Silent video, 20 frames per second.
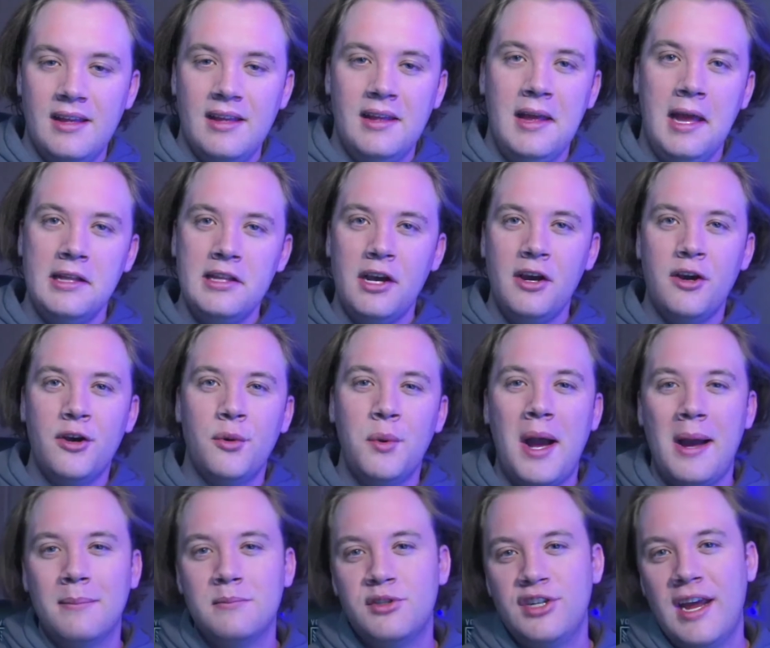Hello,
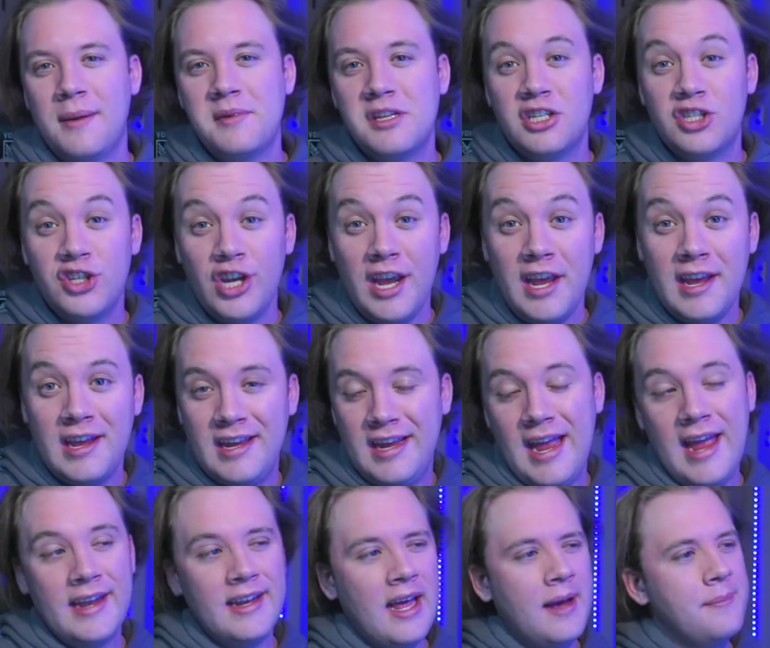I'm Jammin' J,
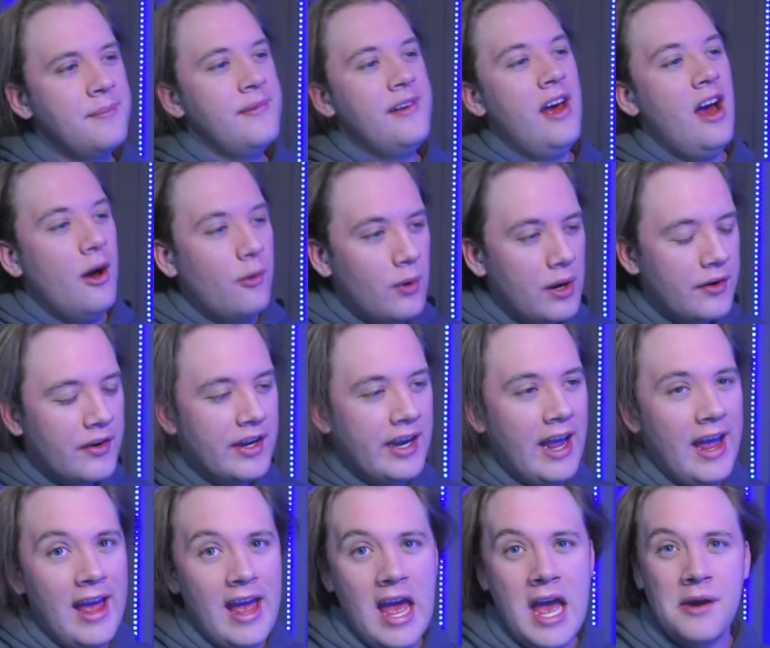and I'm not wearing a
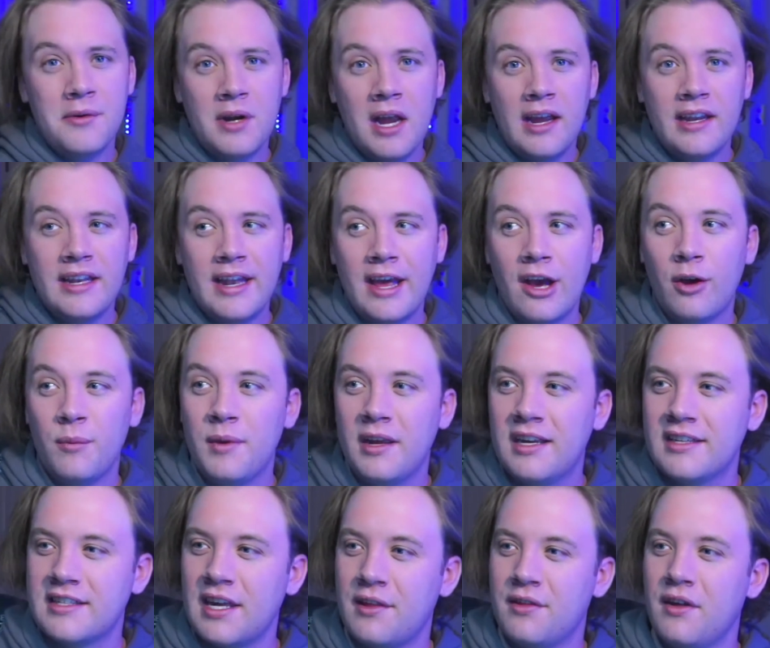hat right now
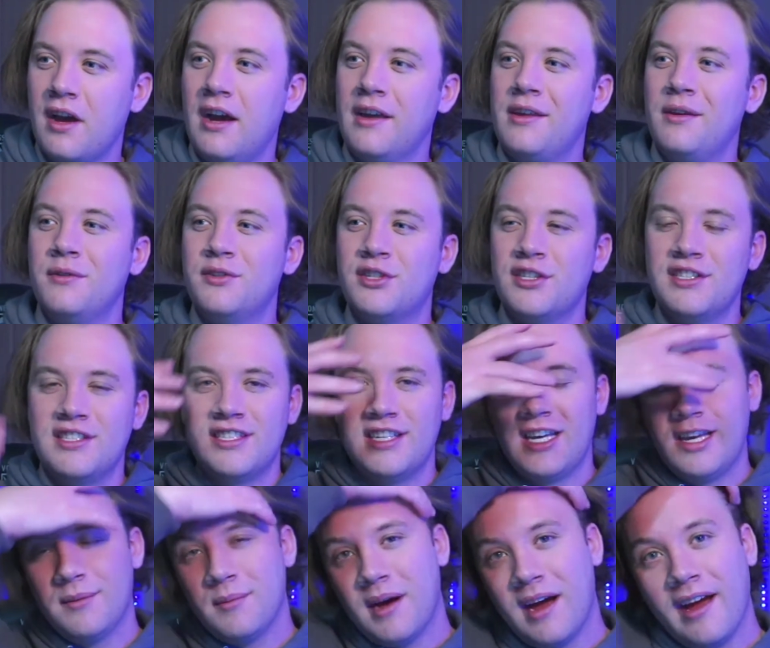because I thought you should
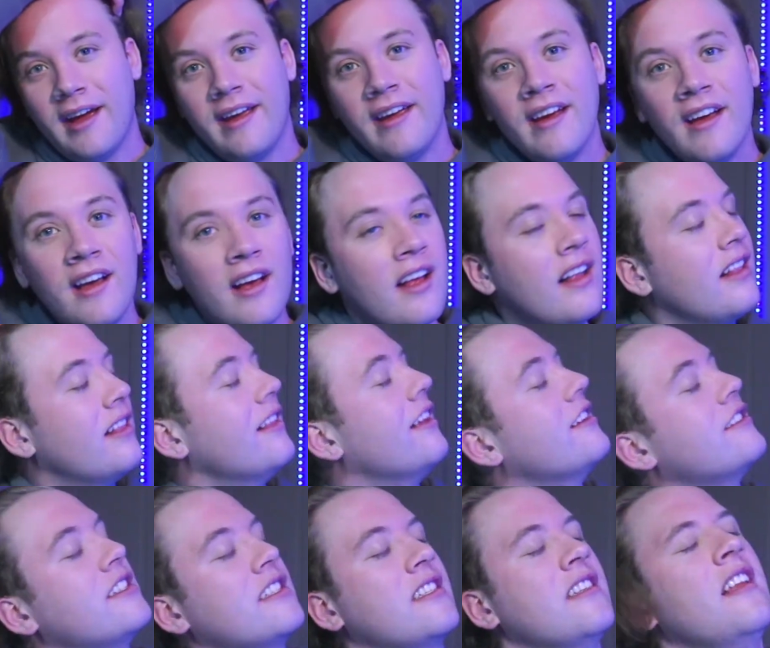see my
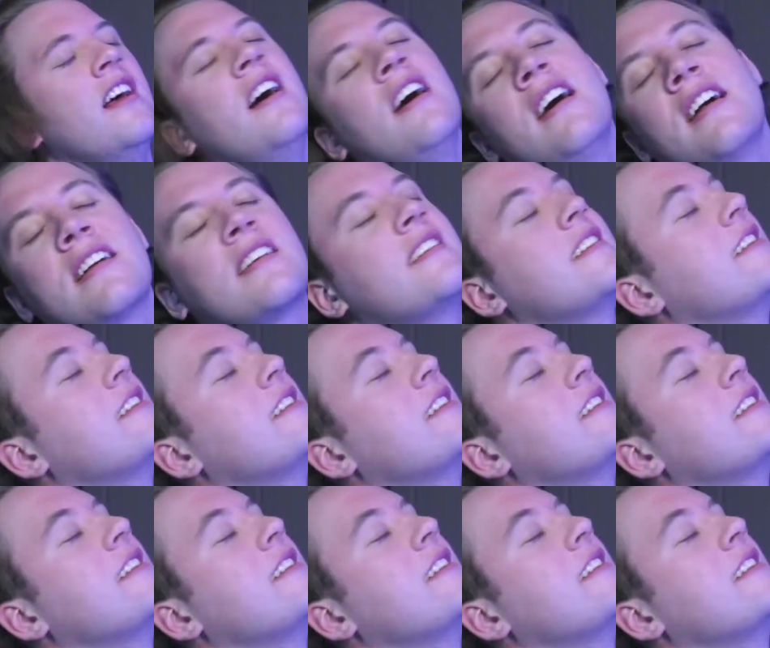luscious locks.